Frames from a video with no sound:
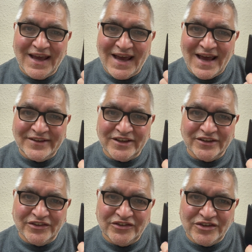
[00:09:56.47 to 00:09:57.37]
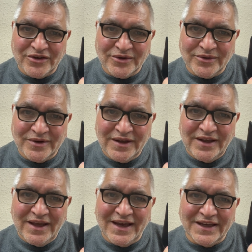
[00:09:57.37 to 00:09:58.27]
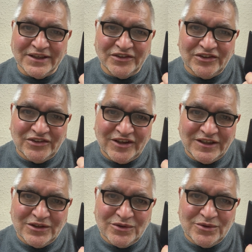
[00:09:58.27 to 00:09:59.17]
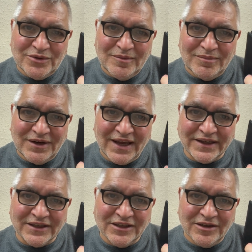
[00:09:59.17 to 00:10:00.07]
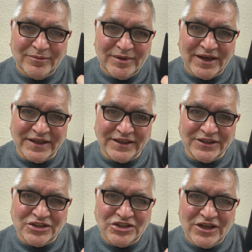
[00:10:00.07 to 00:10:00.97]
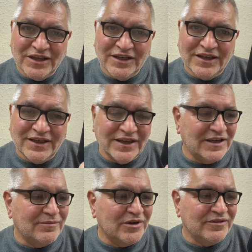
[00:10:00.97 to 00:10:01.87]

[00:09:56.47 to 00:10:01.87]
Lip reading: add it to a single blank page in my